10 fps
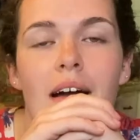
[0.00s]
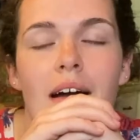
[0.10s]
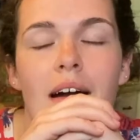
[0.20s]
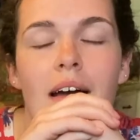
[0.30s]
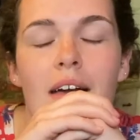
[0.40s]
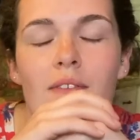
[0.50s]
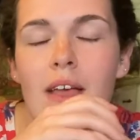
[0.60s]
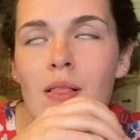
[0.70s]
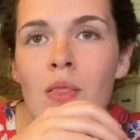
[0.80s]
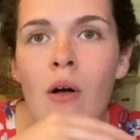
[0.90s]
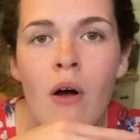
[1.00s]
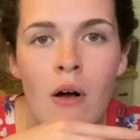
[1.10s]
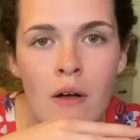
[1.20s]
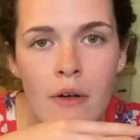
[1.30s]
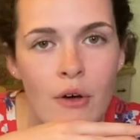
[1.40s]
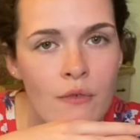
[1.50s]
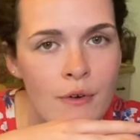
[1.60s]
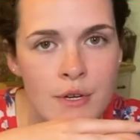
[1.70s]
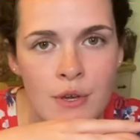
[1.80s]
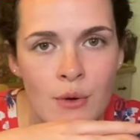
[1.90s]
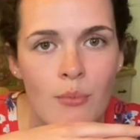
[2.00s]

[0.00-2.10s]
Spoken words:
I have a long overdue